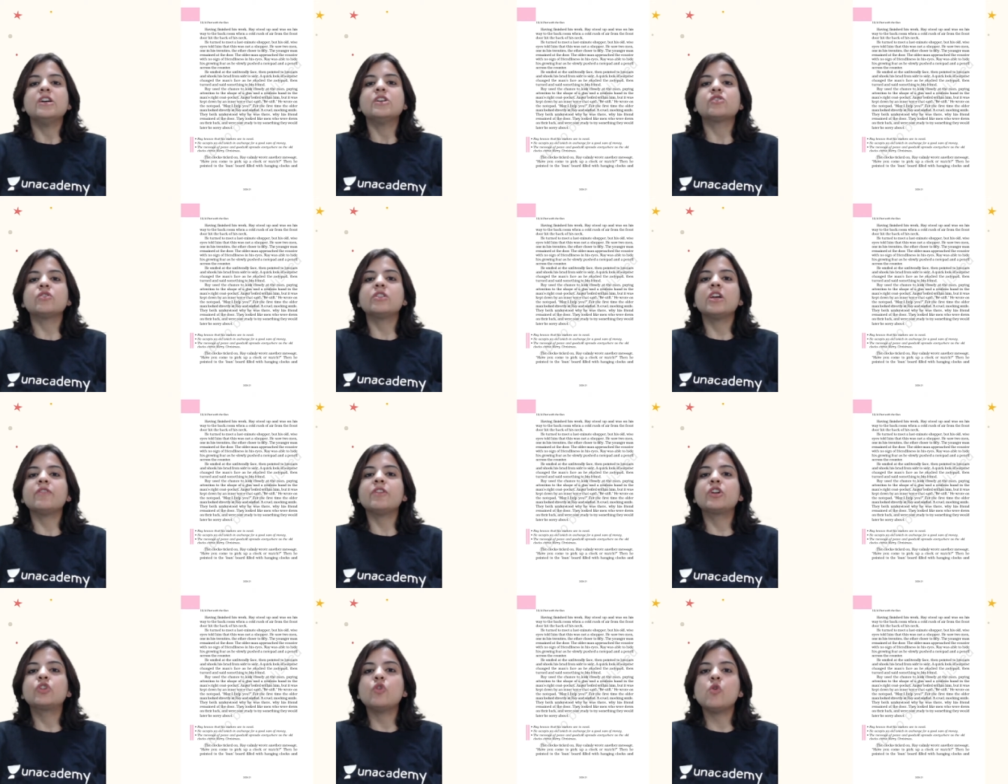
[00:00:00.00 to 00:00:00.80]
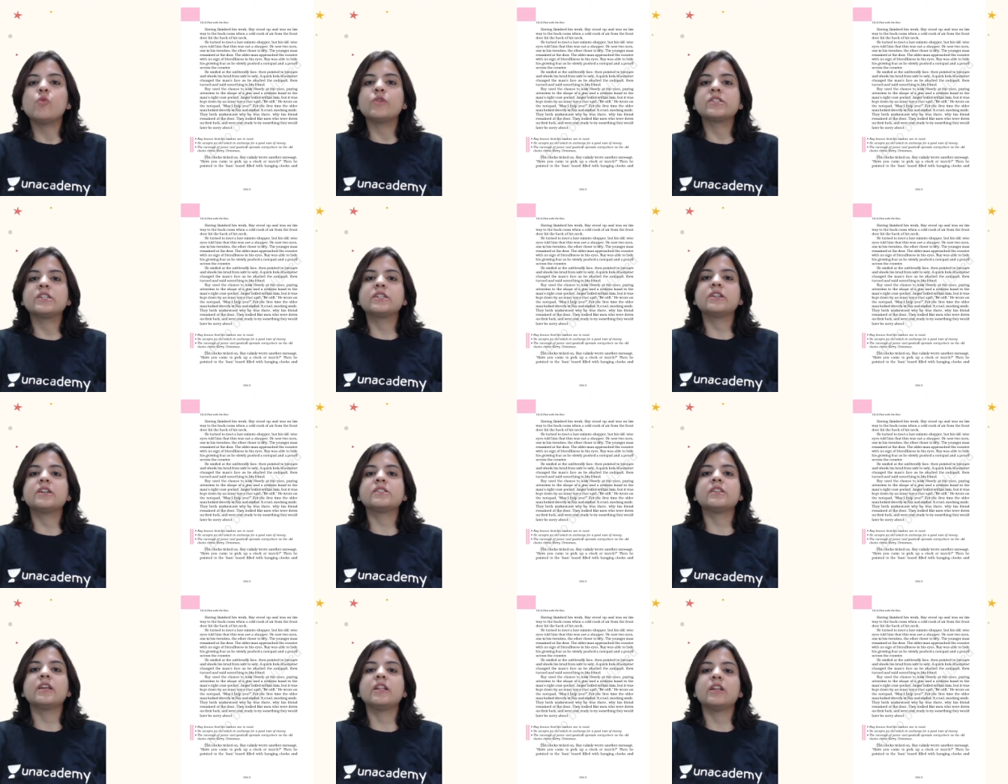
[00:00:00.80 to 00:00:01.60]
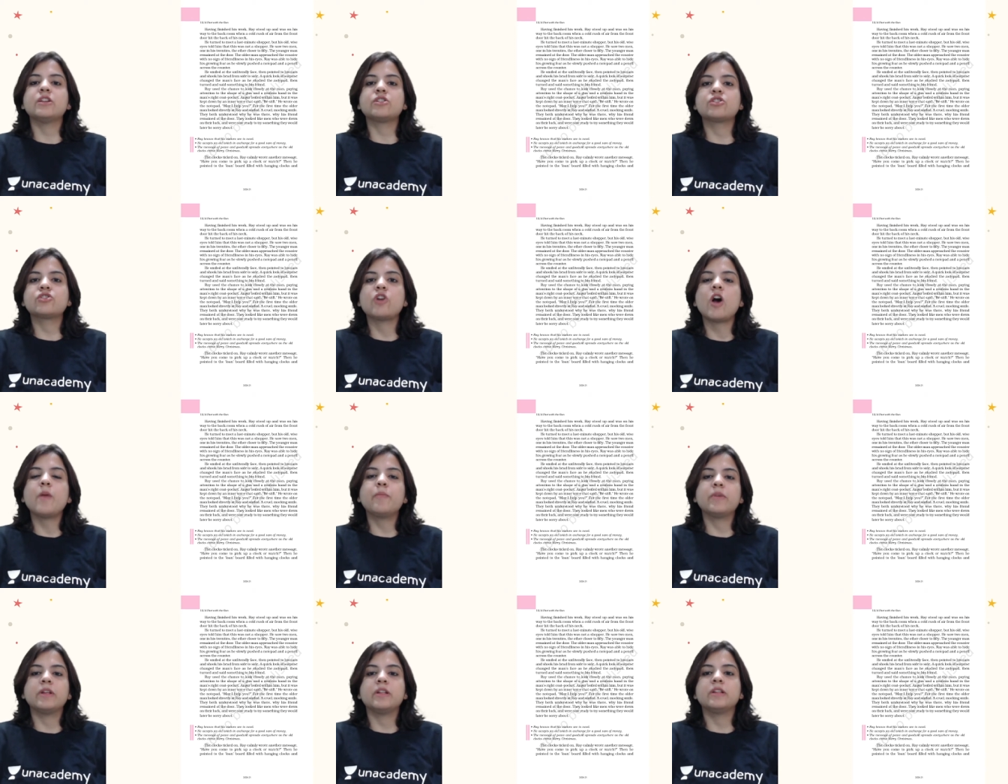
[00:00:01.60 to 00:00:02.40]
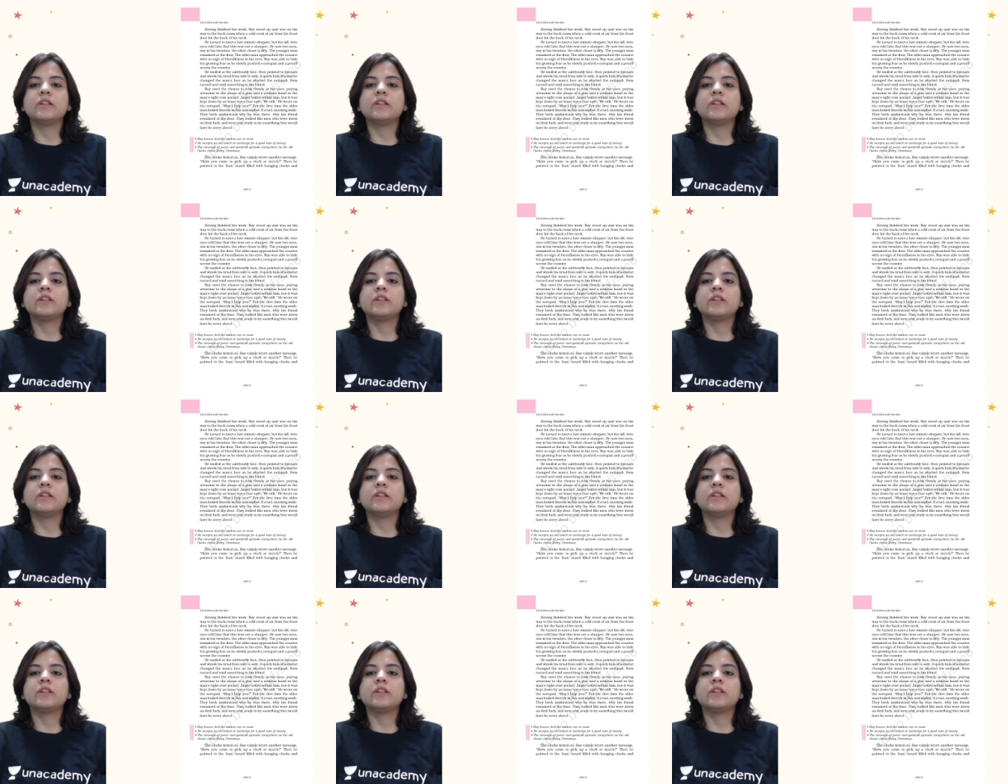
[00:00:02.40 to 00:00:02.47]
So there were two visitors in his shop.